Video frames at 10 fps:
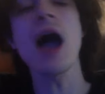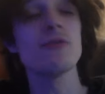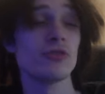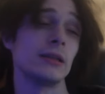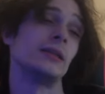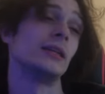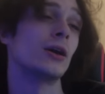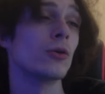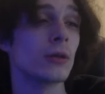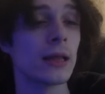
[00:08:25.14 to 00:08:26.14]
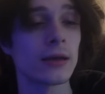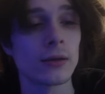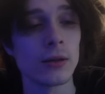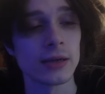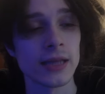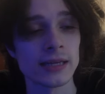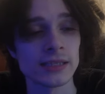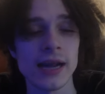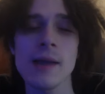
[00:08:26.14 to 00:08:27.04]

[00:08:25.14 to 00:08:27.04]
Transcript: I really need to go look, look at that shit.